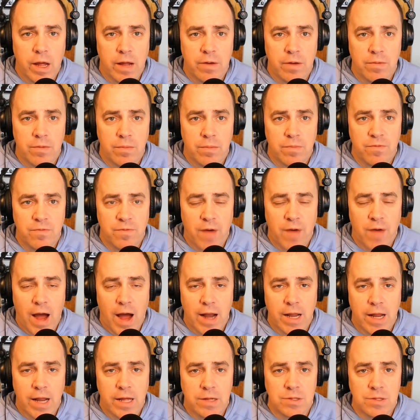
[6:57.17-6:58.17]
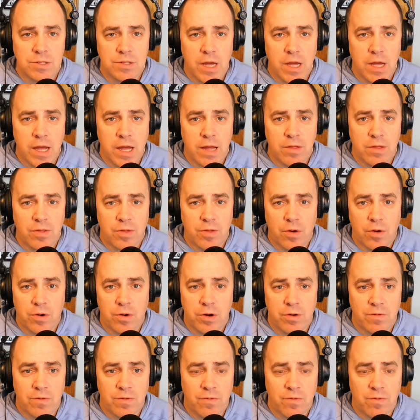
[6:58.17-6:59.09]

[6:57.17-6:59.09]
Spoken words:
and finance a 30 or